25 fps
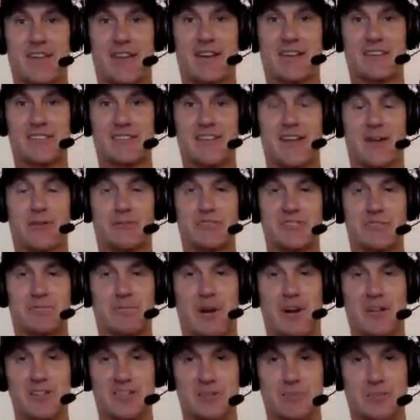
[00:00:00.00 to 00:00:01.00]
then is now
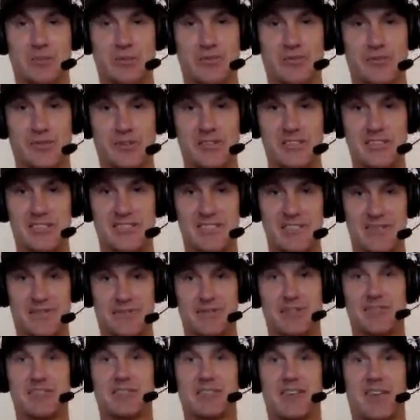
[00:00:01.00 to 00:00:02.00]
responsible for a
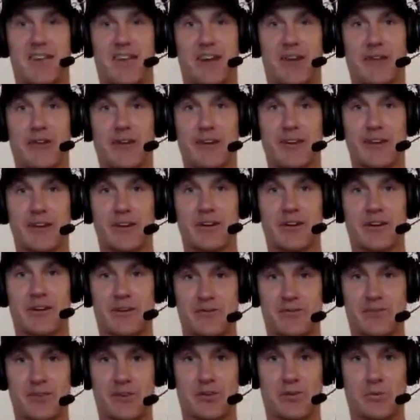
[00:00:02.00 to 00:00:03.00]
different area
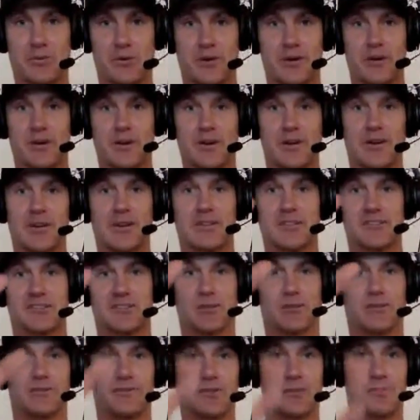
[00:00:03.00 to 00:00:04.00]
of the court.
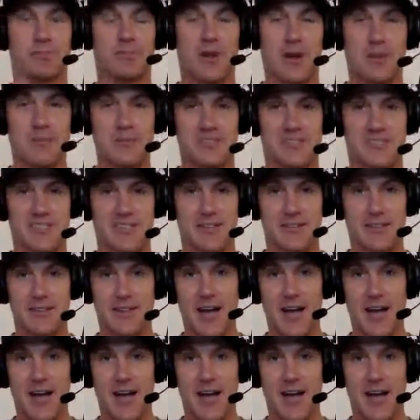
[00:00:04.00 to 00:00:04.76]
So if you're promising